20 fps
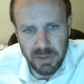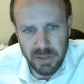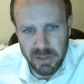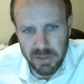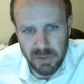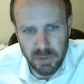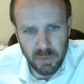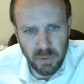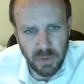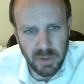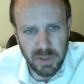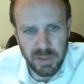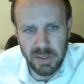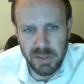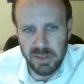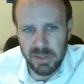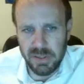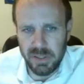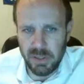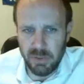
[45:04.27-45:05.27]
as to what it
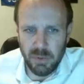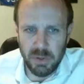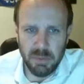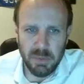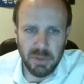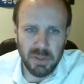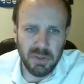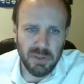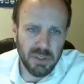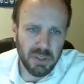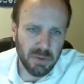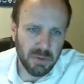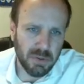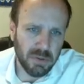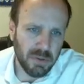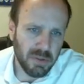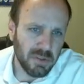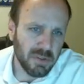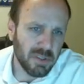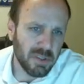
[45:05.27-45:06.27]
is that women and
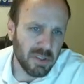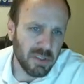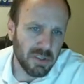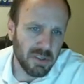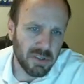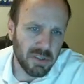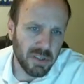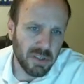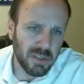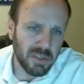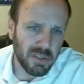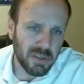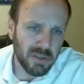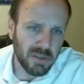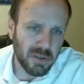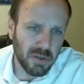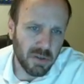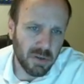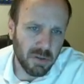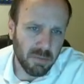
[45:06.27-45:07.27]
children and senior
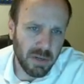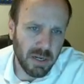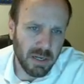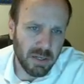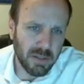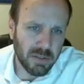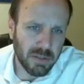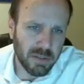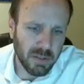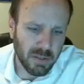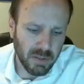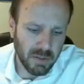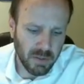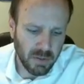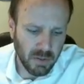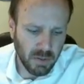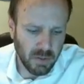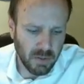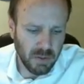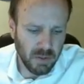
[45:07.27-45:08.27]
citizens are about.
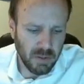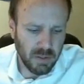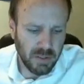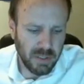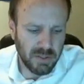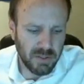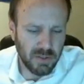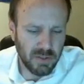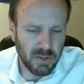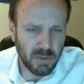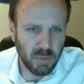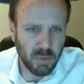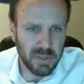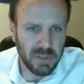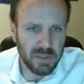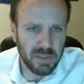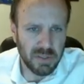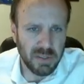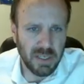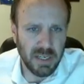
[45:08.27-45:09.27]
That's just a
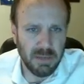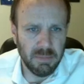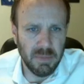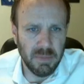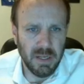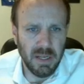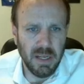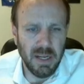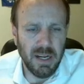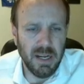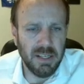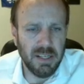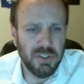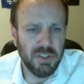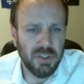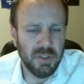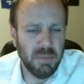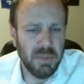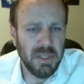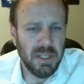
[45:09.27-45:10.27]
waste of time. I
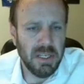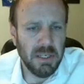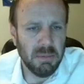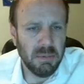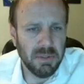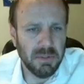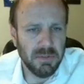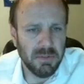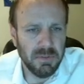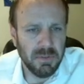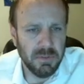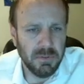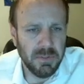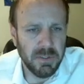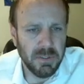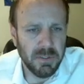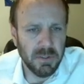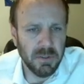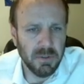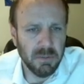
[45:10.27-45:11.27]
should be able to
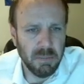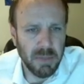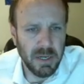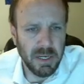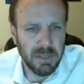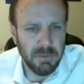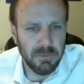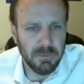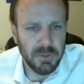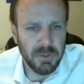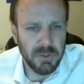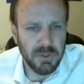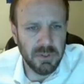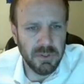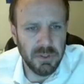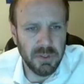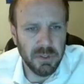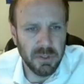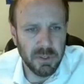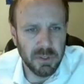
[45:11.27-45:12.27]
fulfill my
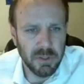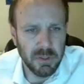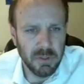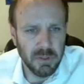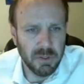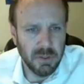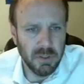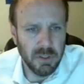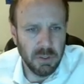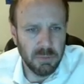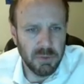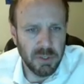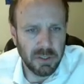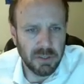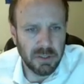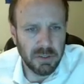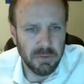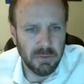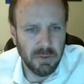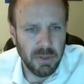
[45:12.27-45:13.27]
first
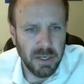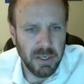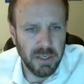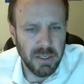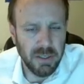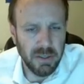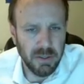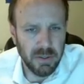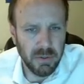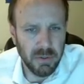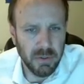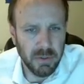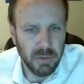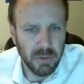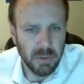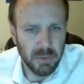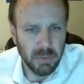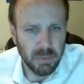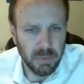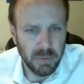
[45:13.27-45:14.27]
objective right here
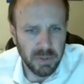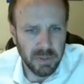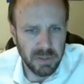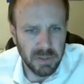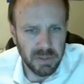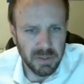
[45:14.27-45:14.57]
with this